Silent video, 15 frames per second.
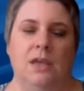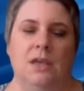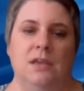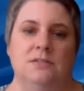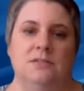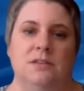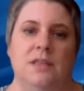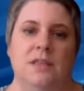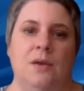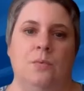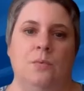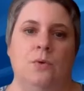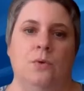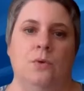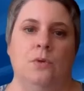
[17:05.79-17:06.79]
is that they
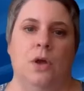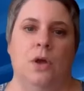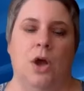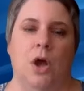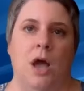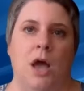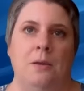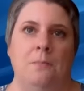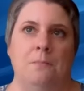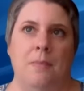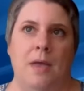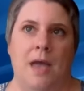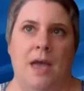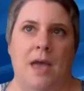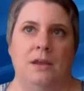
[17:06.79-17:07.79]
will
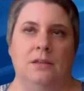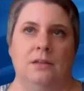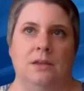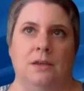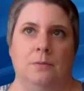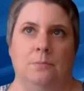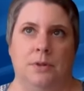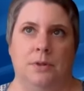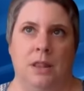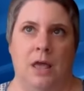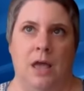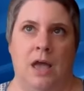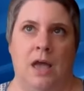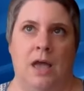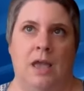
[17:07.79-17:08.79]
automatically
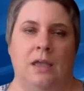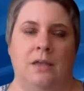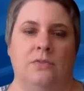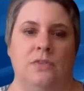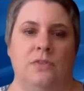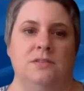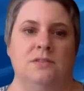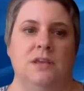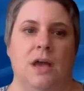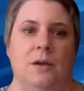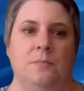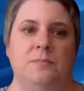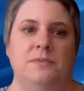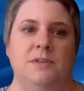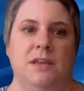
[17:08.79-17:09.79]
apply this
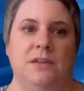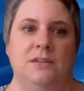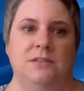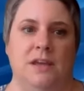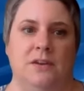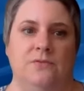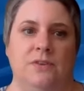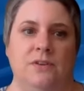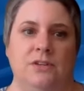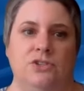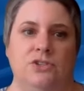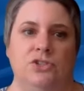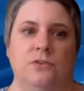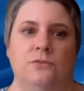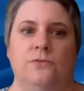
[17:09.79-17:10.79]
updated
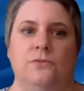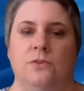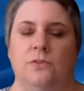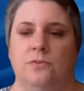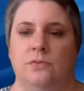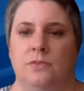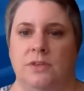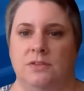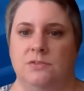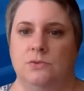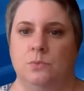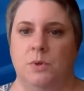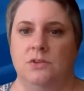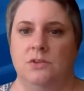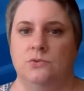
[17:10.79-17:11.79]
definition for this
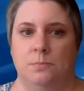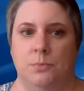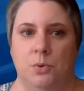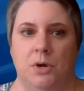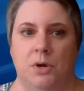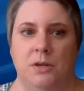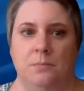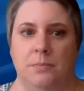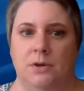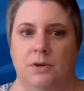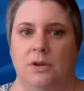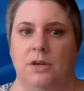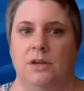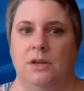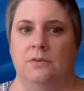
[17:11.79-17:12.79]
week's reporting
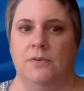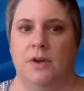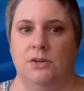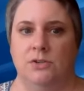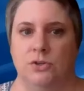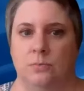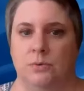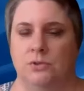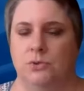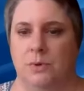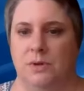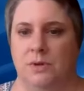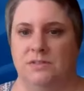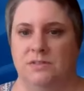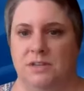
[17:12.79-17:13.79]
period of September
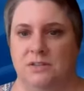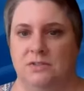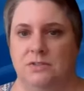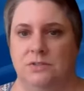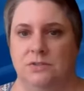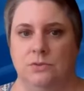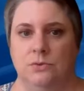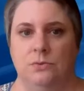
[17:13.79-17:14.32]
26th